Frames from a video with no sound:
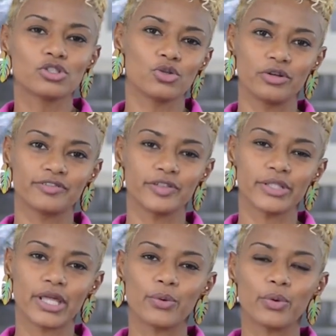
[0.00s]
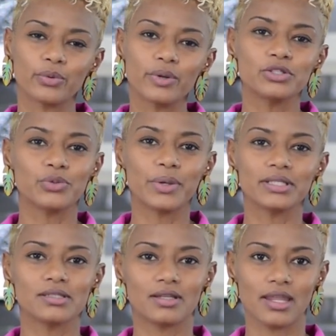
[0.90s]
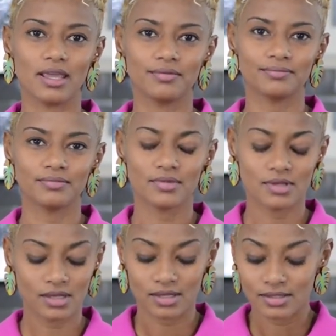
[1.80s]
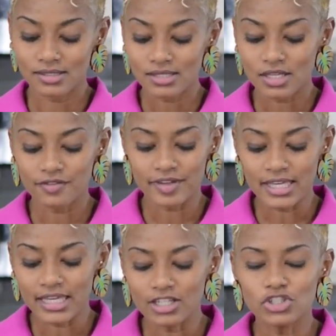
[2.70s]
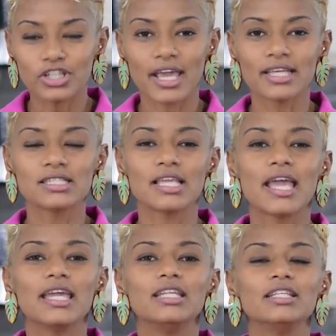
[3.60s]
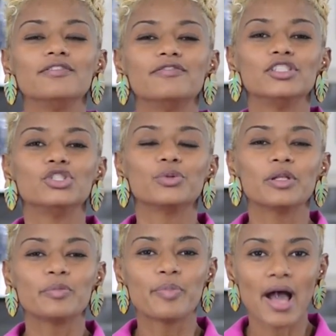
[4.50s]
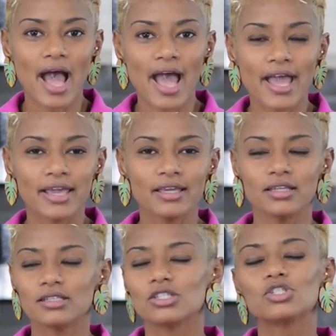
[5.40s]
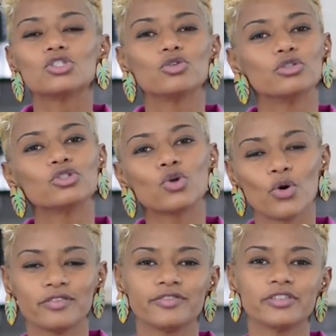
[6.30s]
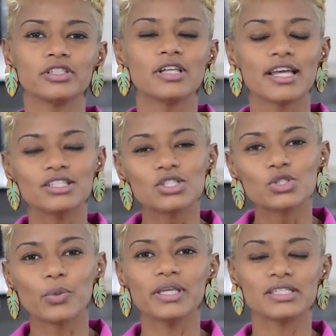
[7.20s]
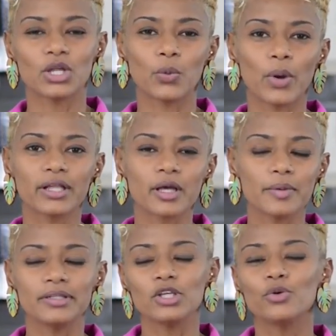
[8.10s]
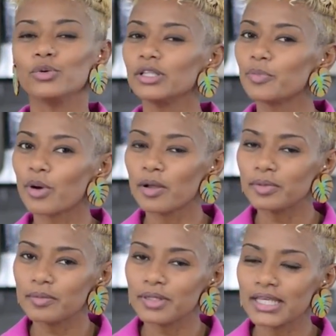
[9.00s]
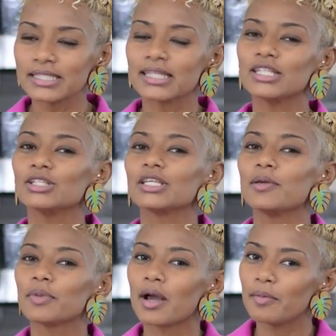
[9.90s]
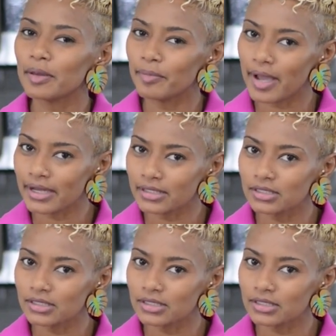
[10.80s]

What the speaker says: thoughtful than what we're doing today. Serving each guest their individual pie is so thoughtful and sweet and welcoming. The only problem there is that they'll keep coming back